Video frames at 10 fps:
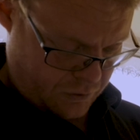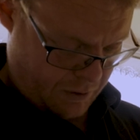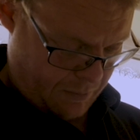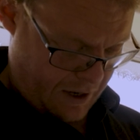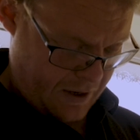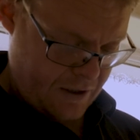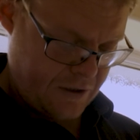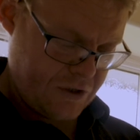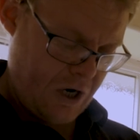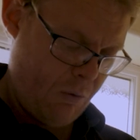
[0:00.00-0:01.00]
going to be.
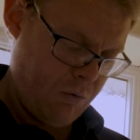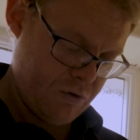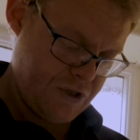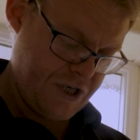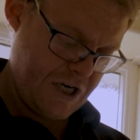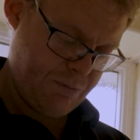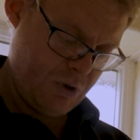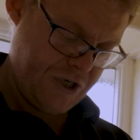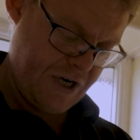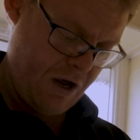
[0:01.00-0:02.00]
So I wouldn't suggest
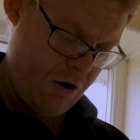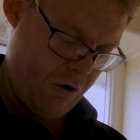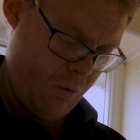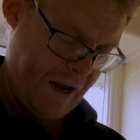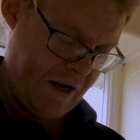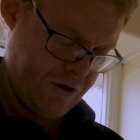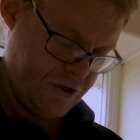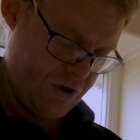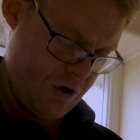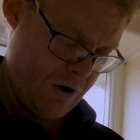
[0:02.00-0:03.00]
pushing it all the way in,
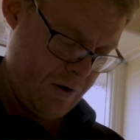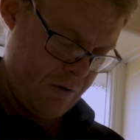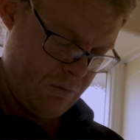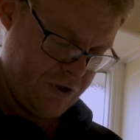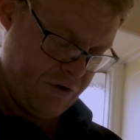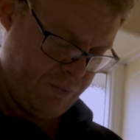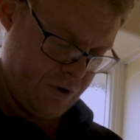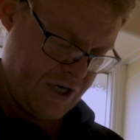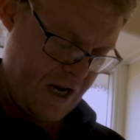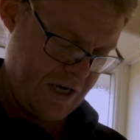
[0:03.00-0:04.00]
just so once you've
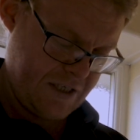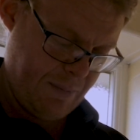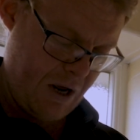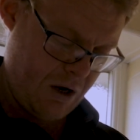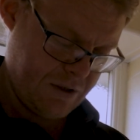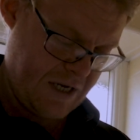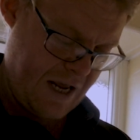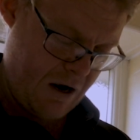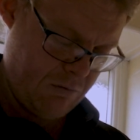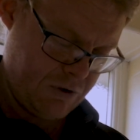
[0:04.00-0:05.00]
pushed it in it's a bit hard to
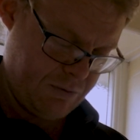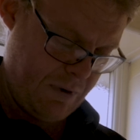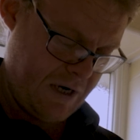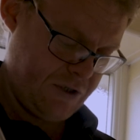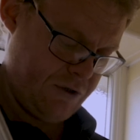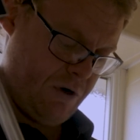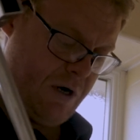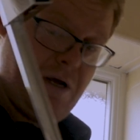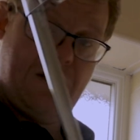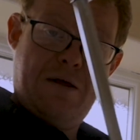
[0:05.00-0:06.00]
get out. Just make
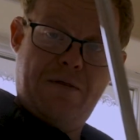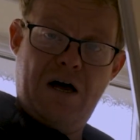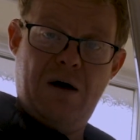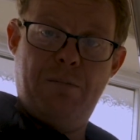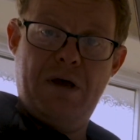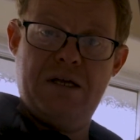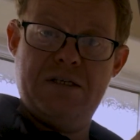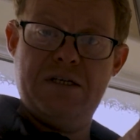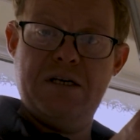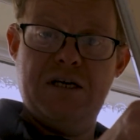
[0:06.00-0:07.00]
sure that
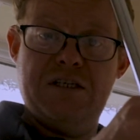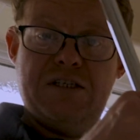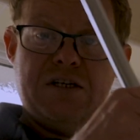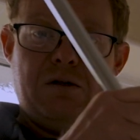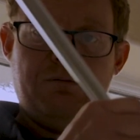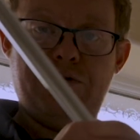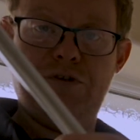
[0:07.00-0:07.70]
bit is still